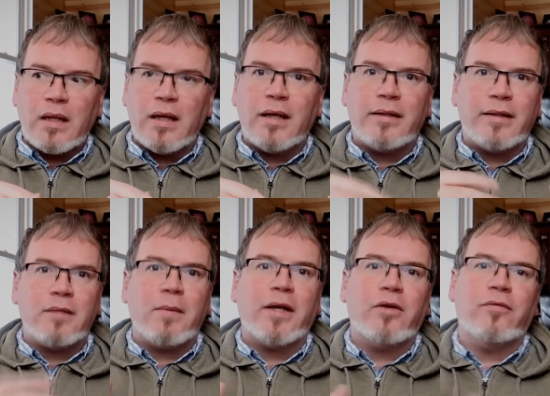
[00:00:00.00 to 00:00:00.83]
it did
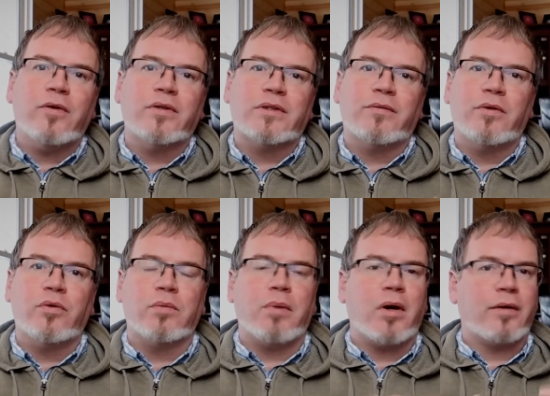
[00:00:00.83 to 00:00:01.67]
make you feel as if you
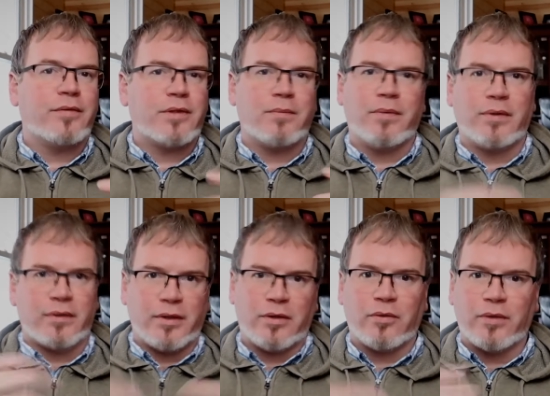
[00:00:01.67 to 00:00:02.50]
were part of something,
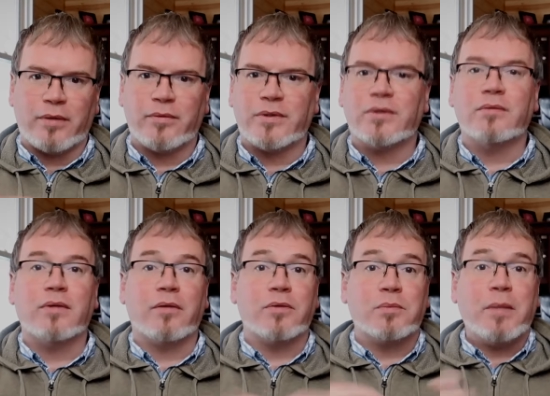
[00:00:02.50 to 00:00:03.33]
that
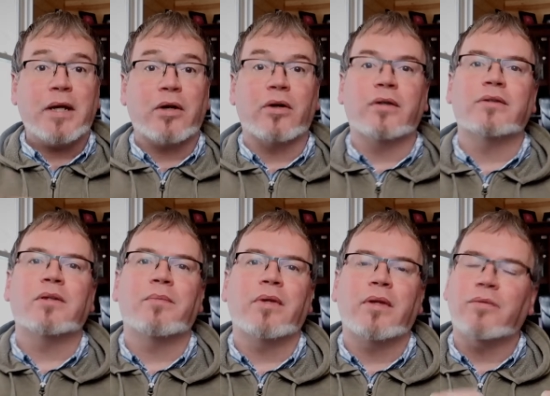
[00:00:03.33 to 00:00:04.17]
was bigger and
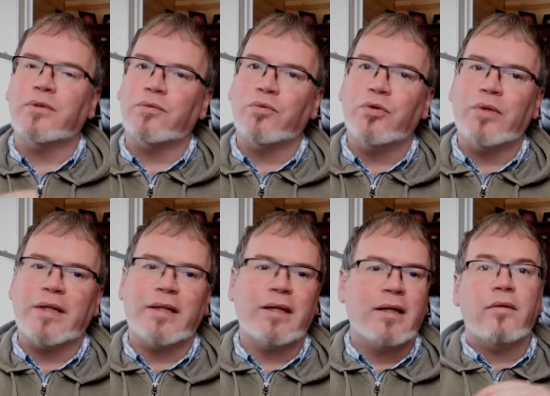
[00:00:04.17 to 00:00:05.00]
something that was
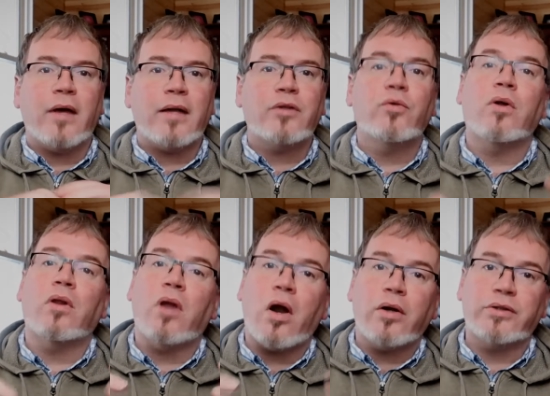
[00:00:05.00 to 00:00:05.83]
rooted. And that, to a
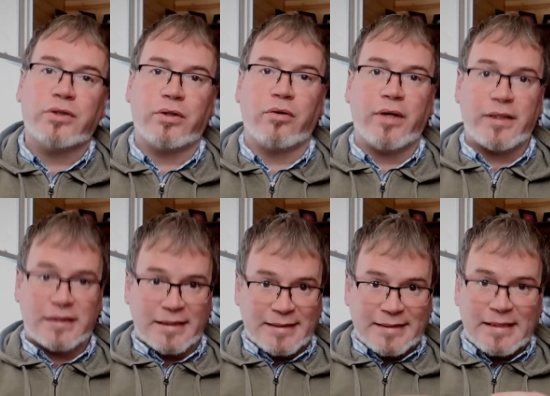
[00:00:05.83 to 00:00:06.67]
large degree, is
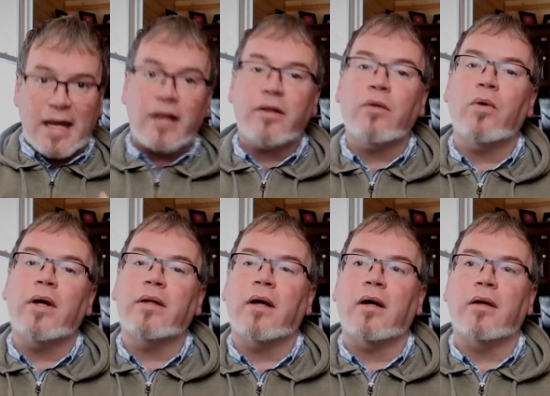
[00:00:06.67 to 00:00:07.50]
exactly
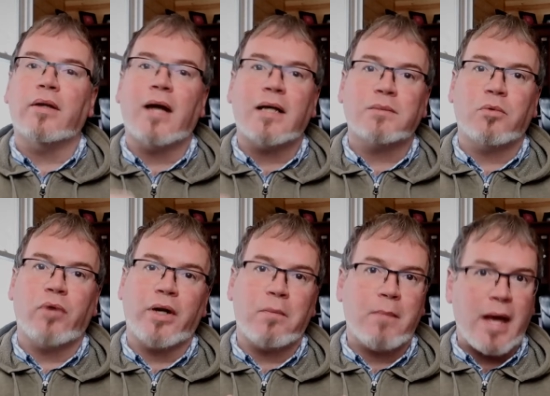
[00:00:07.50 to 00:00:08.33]
what the gospel
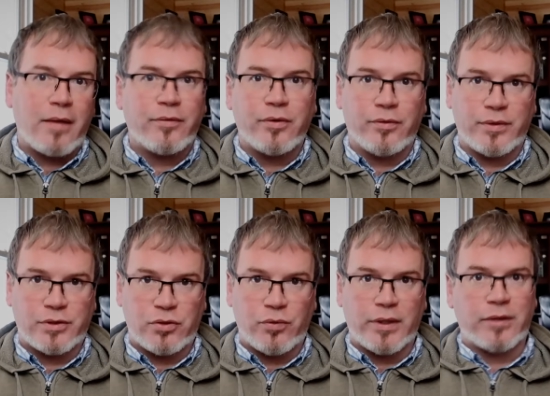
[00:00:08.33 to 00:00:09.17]
writer Matthew is
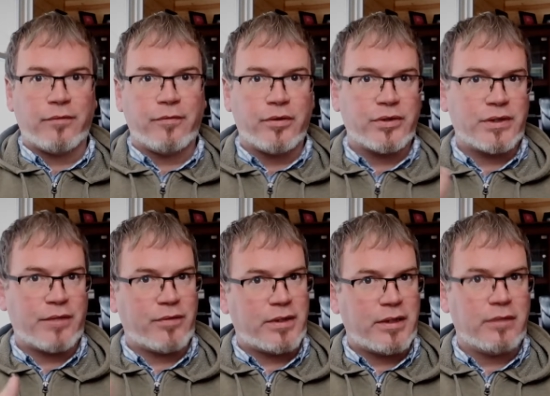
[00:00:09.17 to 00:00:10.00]
doing in the first
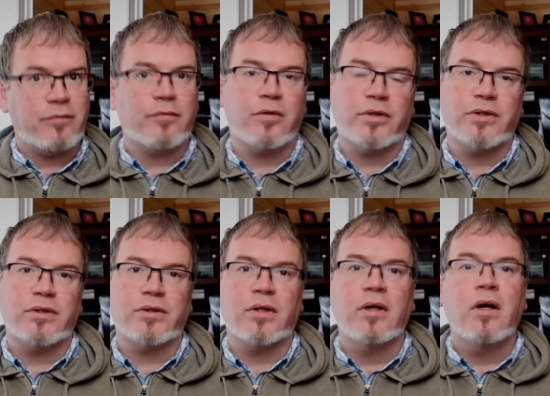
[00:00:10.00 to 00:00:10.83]
17
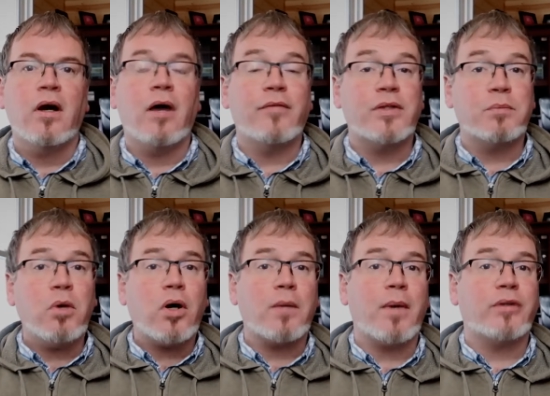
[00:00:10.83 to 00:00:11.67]
verses of his
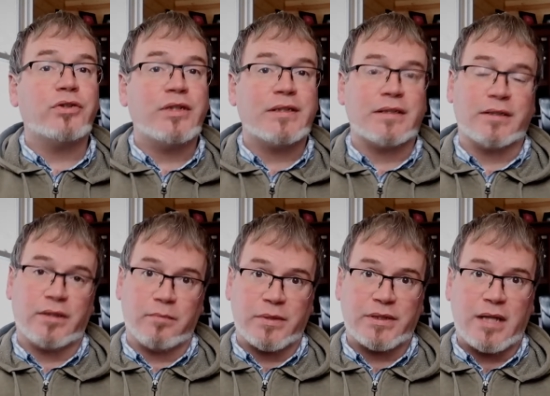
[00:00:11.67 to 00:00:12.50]
book about Jesus,
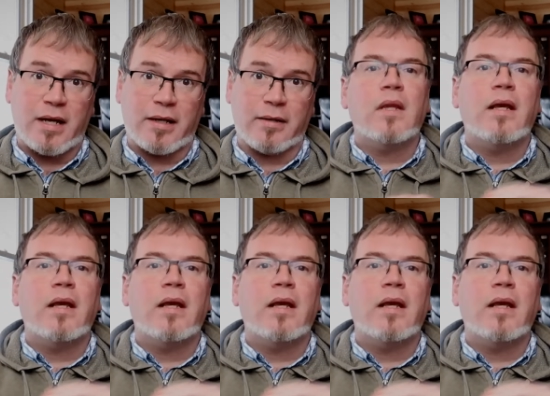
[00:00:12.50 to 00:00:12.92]
the Messiah.